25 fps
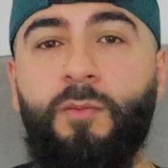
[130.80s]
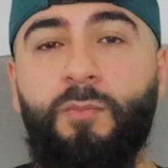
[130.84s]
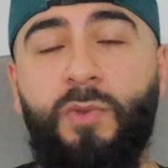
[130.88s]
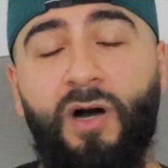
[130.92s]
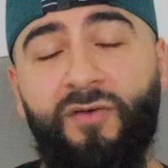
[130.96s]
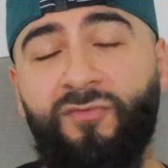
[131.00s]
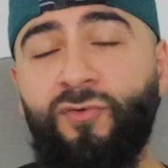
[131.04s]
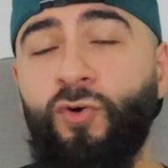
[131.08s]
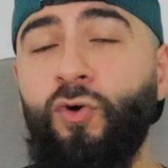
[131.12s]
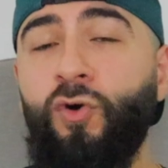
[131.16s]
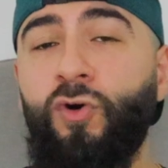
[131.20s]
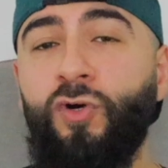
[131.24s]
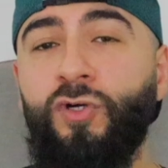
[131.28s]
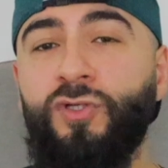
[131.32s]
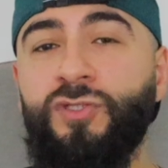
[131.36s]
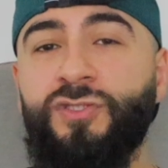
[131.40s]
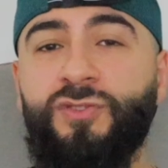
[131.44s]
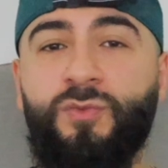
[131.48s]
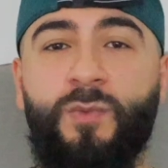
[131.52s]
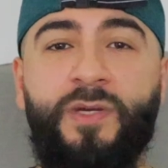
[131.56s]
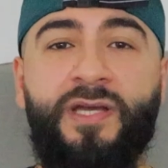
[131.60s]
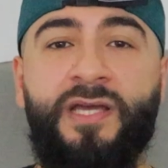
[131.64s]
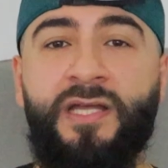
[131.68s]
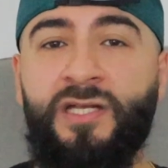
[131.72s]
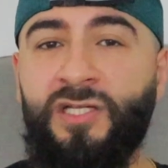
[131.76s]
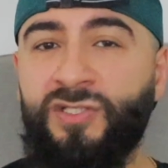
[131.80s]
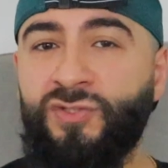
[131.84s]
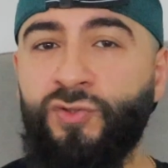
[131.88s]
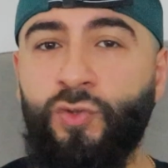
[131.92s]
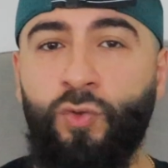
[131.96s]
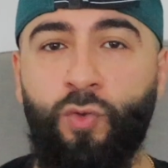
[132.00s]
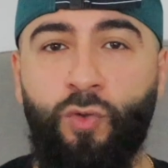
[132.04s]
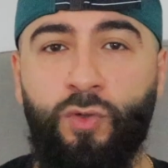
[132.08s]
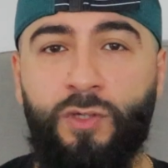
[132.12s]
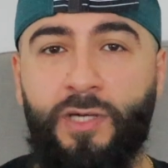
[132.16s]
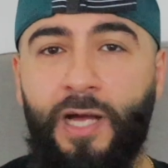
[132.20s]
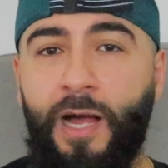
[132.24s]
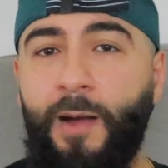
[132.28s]
But of course, we're gonna
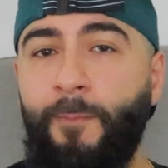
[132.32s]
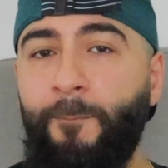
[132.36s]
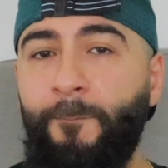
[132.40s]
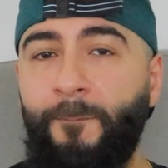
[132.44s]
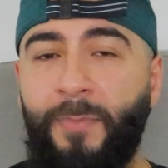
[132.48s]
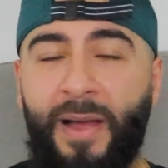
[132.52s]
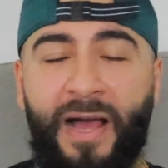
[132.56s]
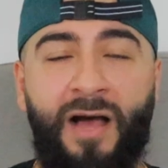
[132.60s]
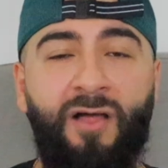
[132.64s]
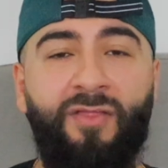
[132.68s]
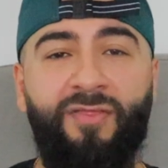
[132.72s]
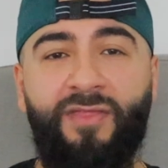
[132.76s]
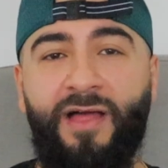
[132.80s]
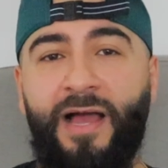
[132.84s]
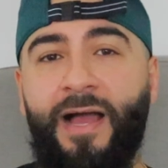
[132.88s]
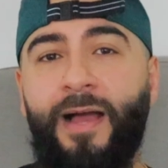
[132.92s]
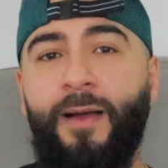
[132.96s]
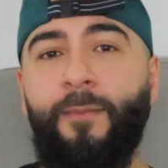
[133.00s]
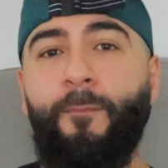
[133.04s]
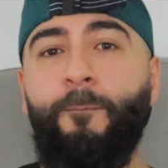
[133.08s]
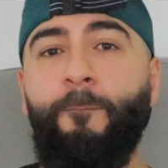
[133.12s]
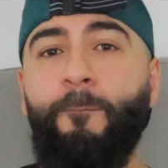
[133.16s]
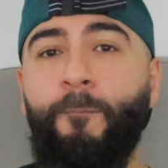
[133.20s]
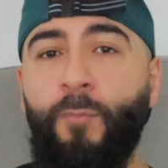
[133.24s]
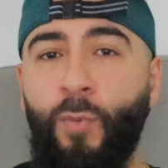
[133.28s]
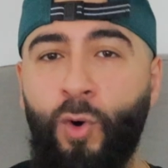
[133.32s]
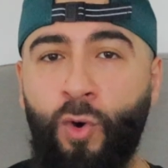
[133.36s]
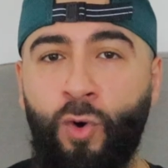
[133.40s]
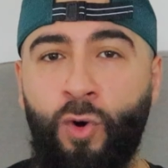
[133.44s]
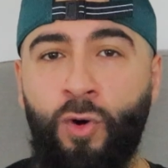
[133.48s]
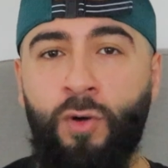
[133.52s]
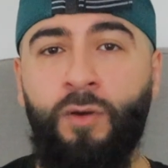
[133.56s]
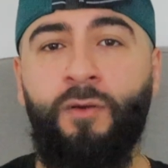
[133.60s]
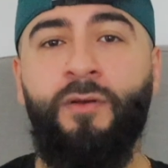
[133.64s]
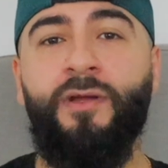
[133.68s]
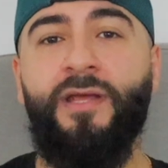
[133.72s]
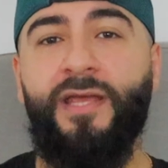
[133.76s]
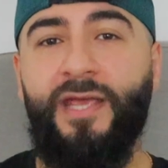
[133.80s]
talk about that
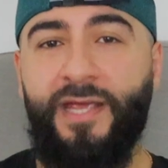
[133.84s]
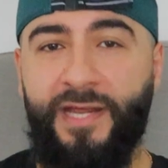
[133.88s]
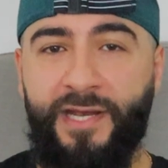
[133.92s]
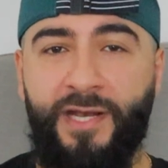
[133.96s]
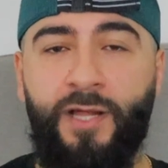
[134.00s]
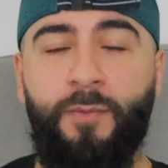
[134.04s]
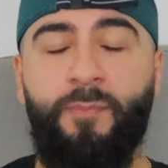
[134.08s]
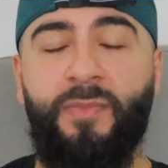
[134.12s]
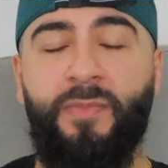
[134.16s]
more in a